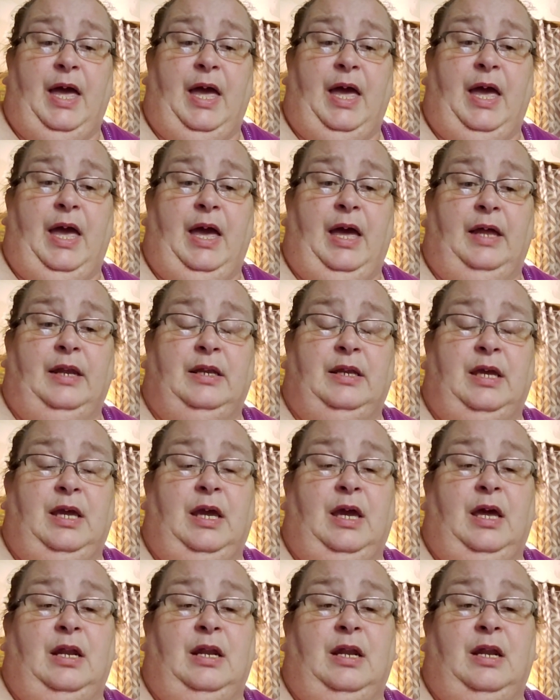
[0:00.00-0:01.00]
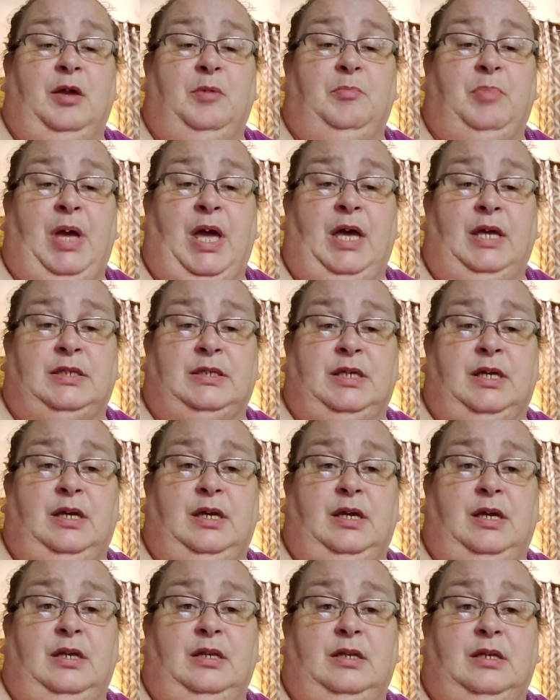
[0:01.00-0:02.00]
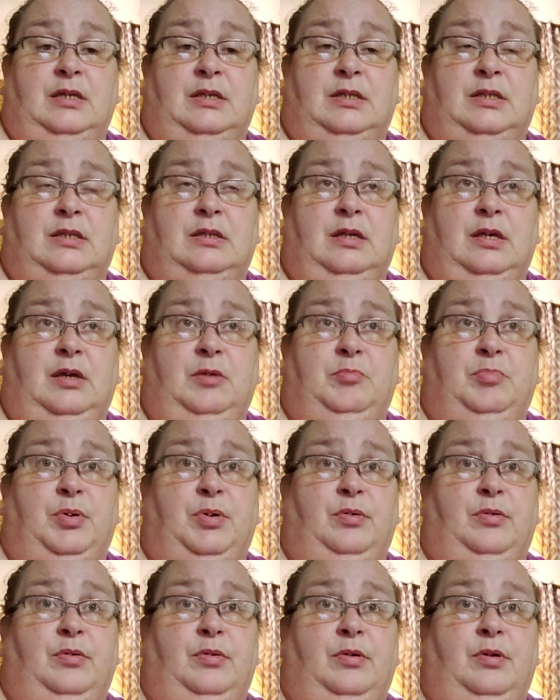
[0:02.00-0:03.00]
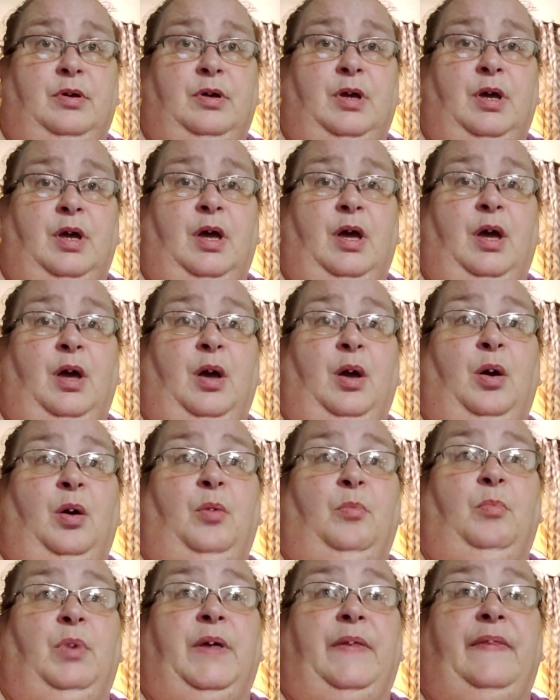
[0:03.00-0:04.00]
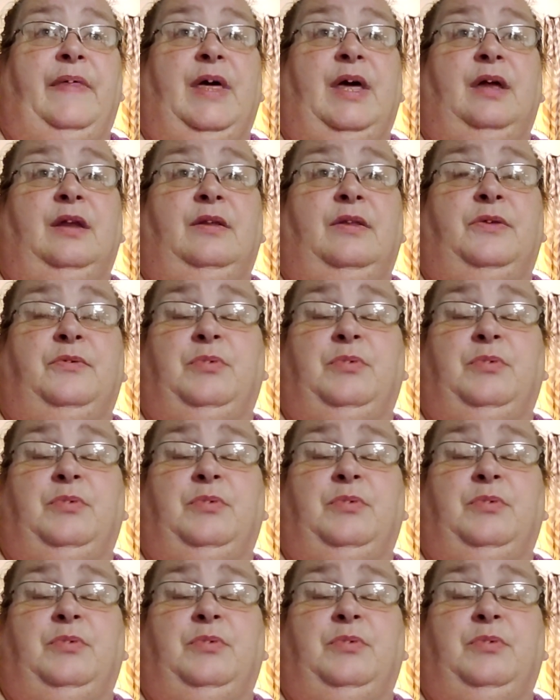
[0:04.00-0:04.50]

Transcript: and he ended up passing in his sleep within